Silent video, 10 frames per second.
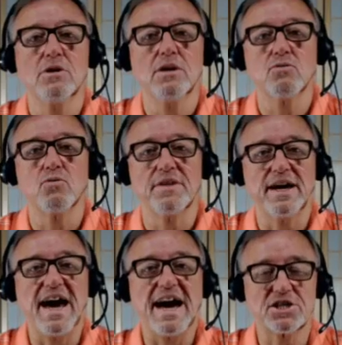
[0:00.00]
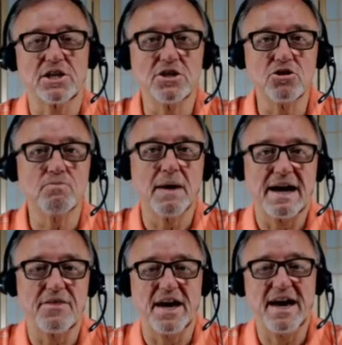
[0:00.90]
when they actually do
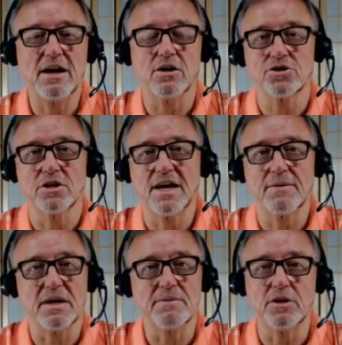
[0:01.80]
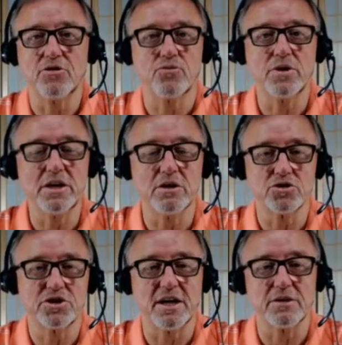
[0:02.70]
buy the house, and that may be 3 years
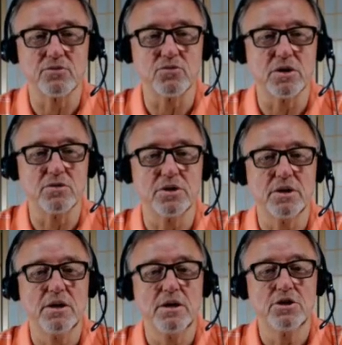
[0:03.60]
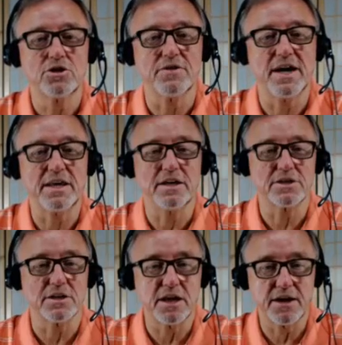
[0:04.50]
down the road. So that is
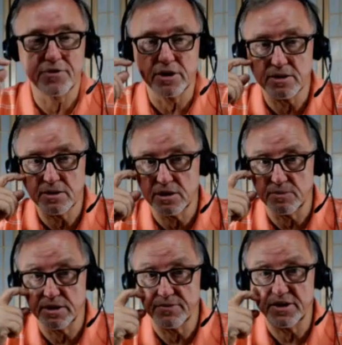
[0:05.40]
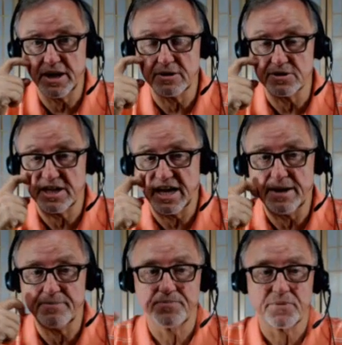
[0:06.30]
a definite little bit of a downside.
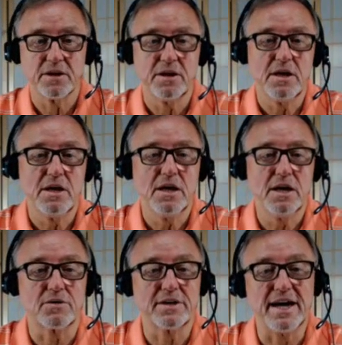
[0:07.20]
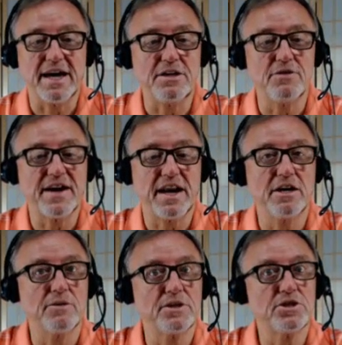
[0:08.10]
Okay, and you've got to
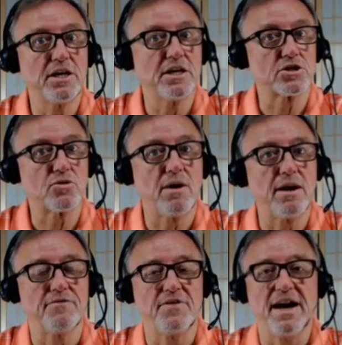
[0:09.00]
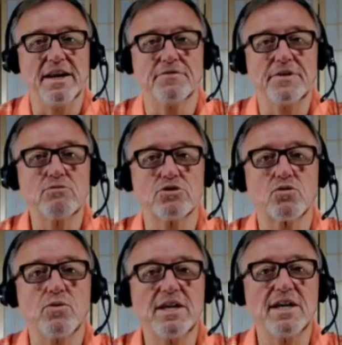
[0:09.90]
help these tenants qualified. If they were
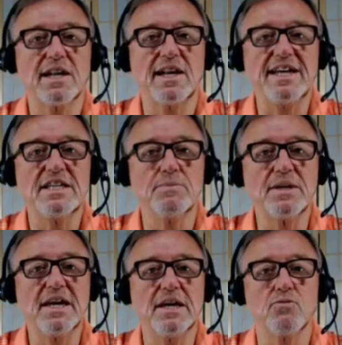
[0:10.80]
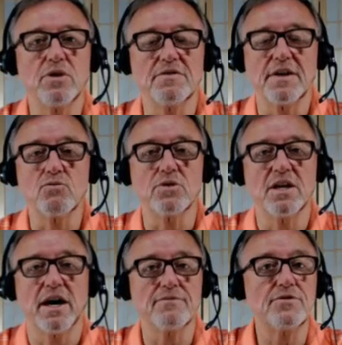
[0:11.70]
squeaky clean to begin with, they would
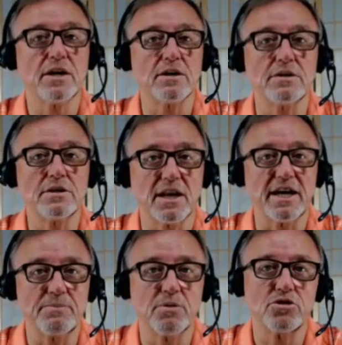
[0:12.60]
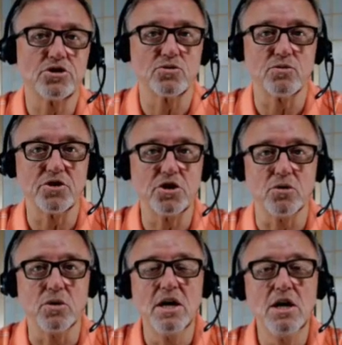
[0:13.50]
not have done a delayed purchase with you.
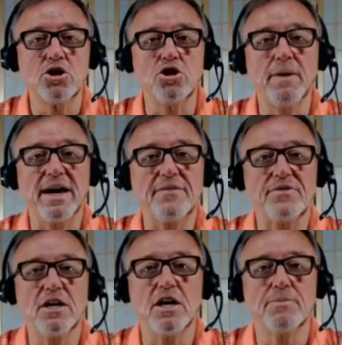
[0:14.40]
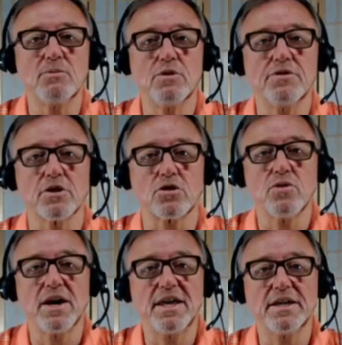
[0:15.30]
You may have to help them with their
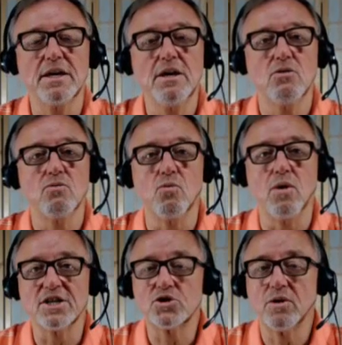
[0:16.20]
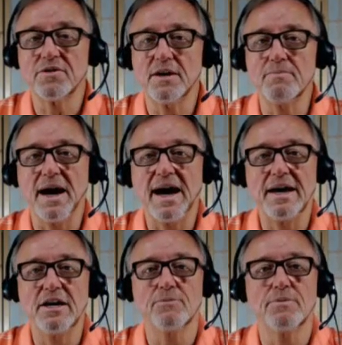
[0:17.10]
credit, watch what they buy,
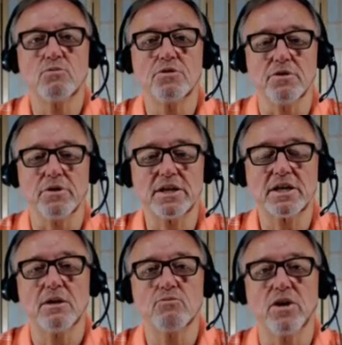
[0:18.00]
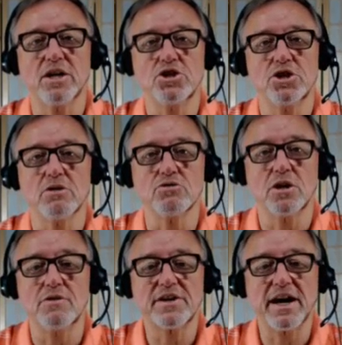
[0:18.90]
help them with their income ratio. So
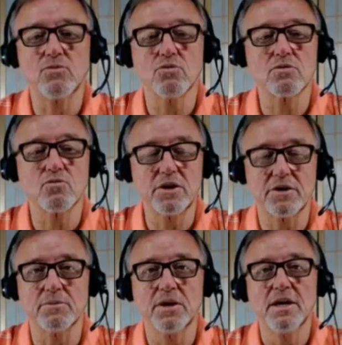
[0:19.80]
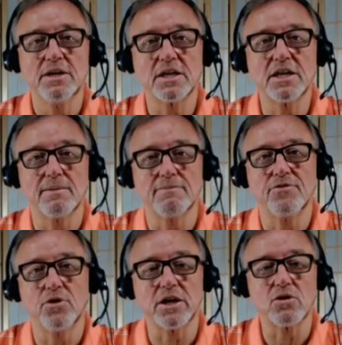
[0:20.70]
you've got to work with them to get them
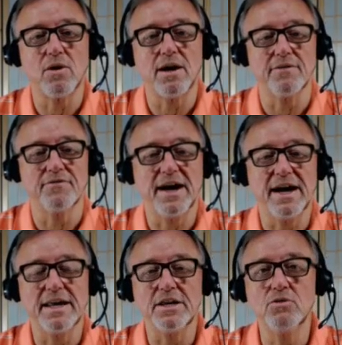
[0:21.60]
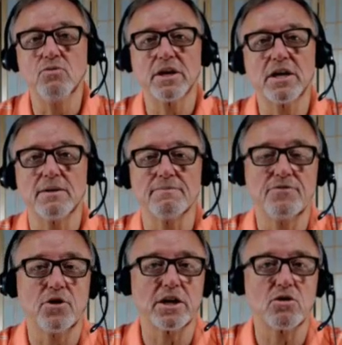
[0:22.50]
fully qualified. And you want to get them
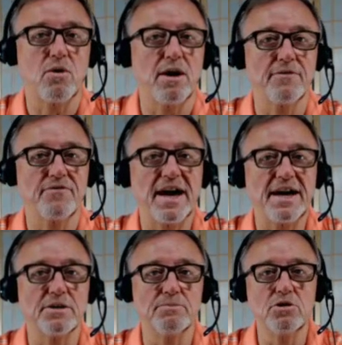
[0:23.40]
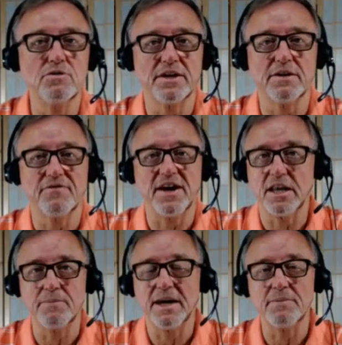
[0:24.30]
fully qualified to move into Fannie
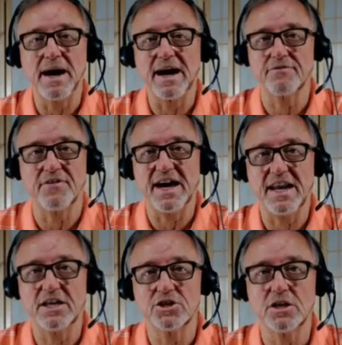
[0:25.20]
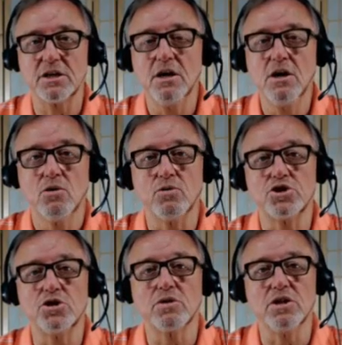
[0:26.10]
Mae backed financing, which
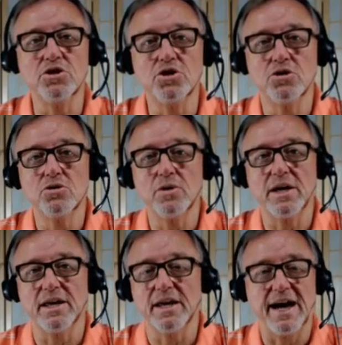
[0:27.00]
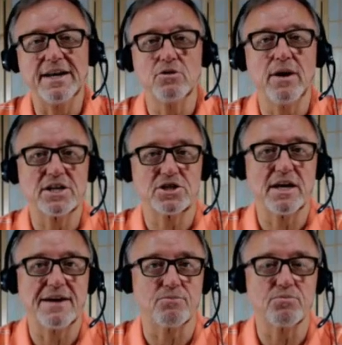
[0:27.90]
you can do. And I do actually
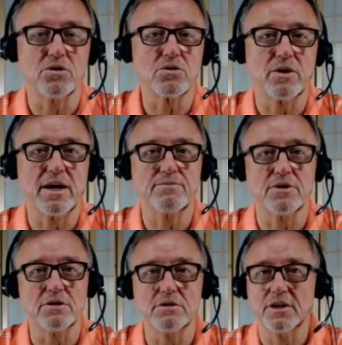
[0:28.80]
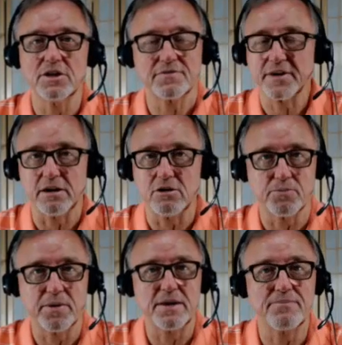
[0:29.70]
have a program to do this. I've got all the
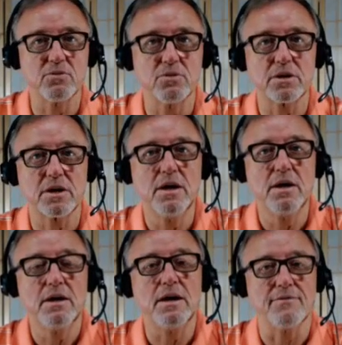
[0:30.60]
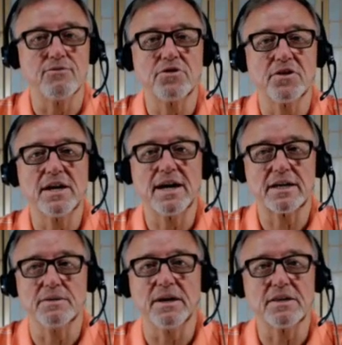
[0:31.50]
paperwork, everything. I
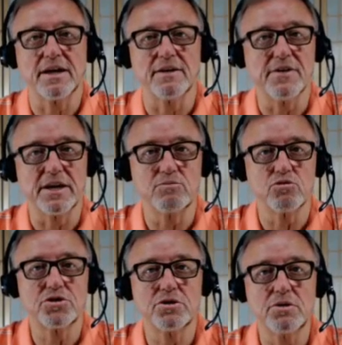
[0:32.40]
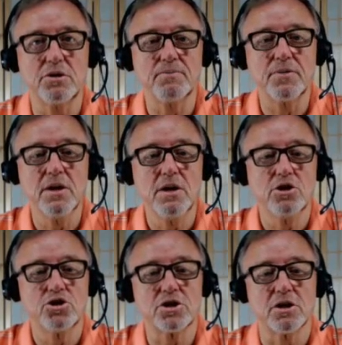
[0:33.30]
can make that available to you.
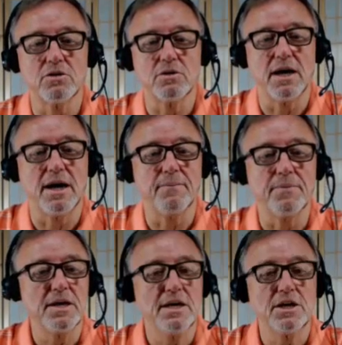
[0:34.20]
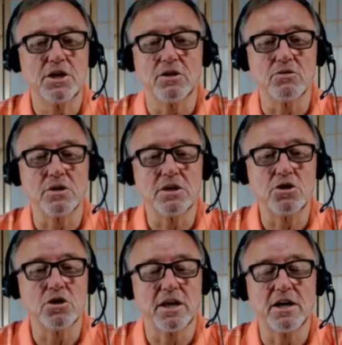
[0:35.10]
So,
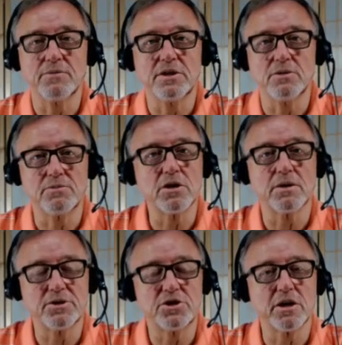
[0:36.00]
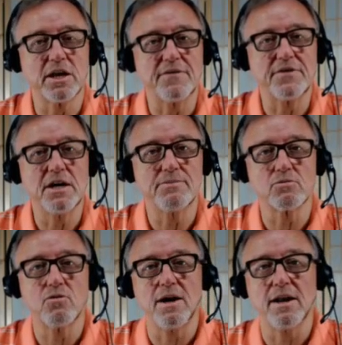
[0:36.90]
you can help, but you're going to have to help them
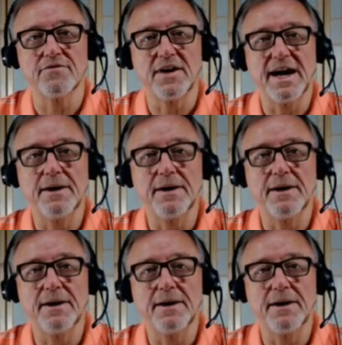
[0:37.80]
qualify.